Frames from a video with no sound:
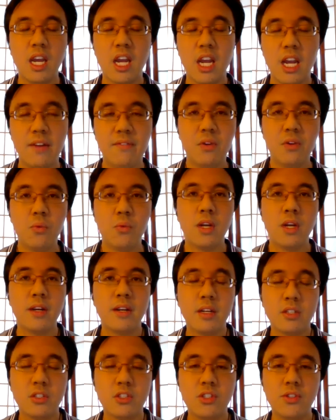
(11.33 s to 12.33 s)

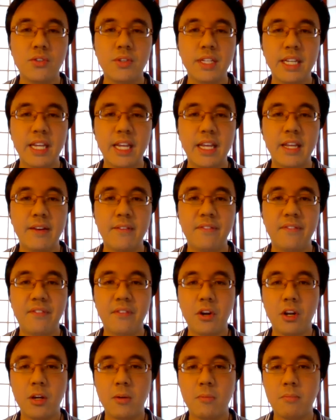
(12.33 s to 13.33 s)
everyone tuning in
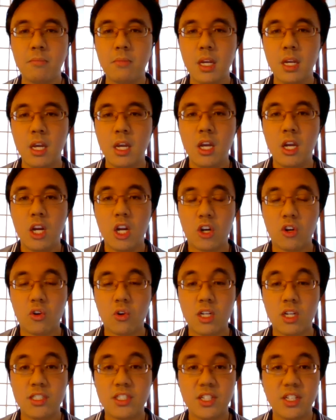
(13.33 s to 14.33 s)
from
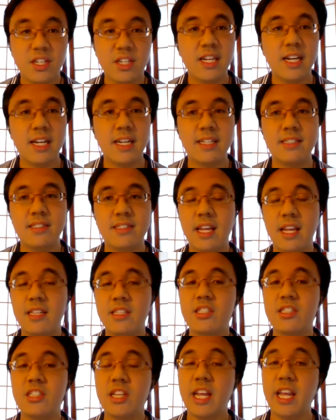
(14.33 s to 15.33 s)
across the United
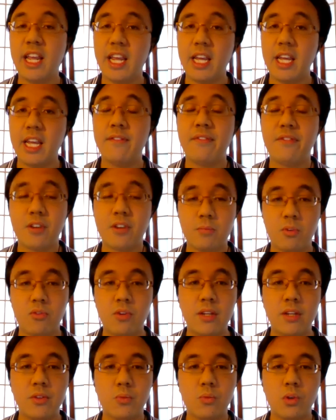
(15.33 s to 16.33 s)
States and from
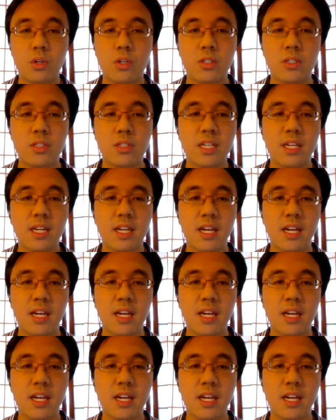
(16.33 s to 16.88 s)
around the world.